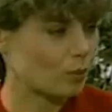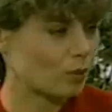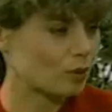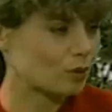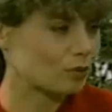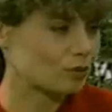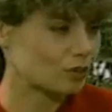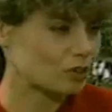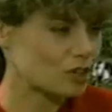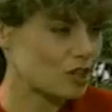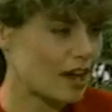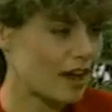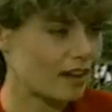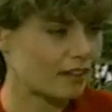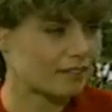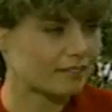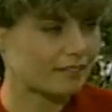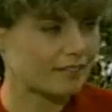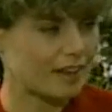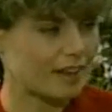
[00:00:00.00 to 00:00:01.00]
wonderful
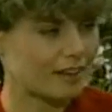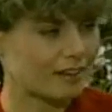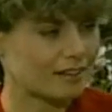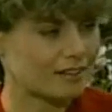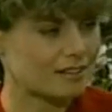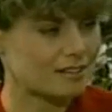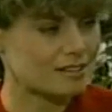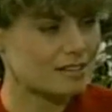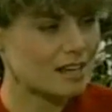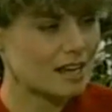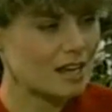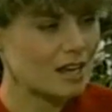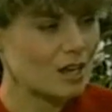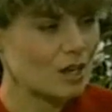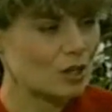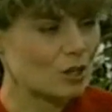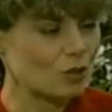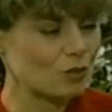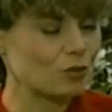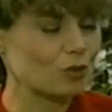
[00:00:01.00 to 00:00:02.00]
talent that is.
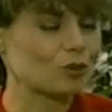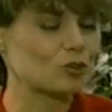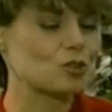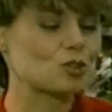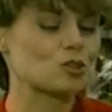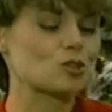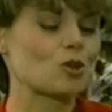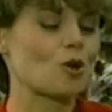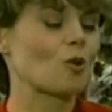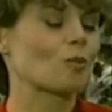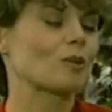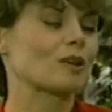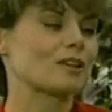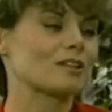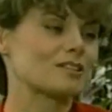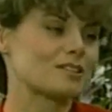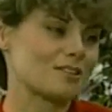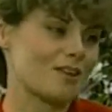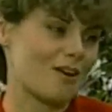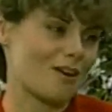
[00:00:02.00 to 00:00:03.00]
You've heard so
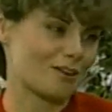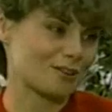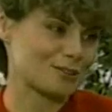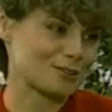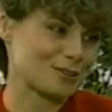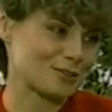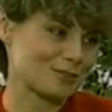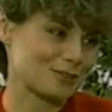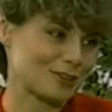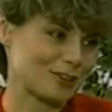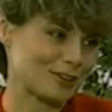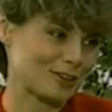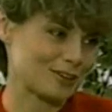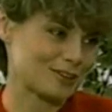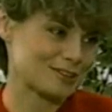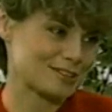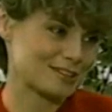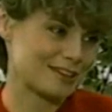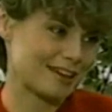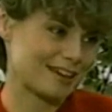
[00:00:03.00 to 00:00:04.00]
many songs over the
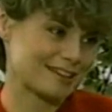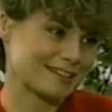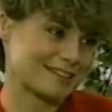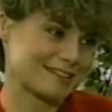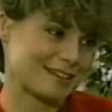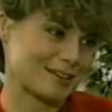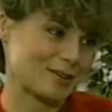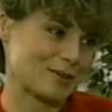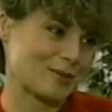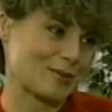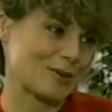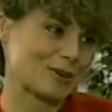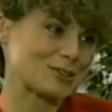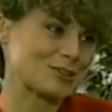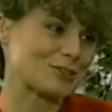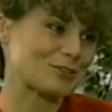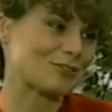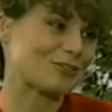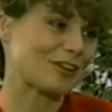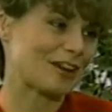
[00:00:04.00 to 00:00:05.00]
years, Casey.
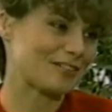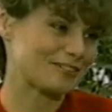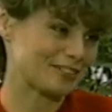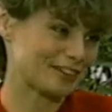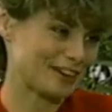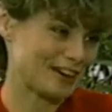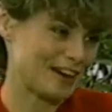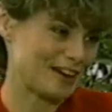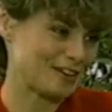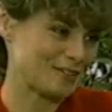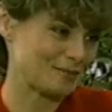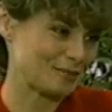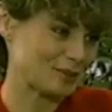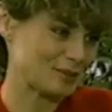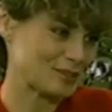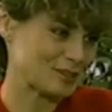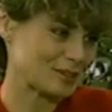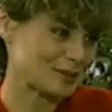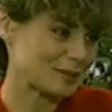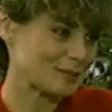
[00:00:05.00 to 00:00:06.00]
What's your favorite kind of
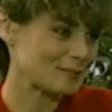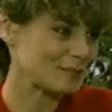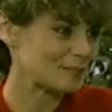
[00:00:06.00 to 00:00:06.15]
music?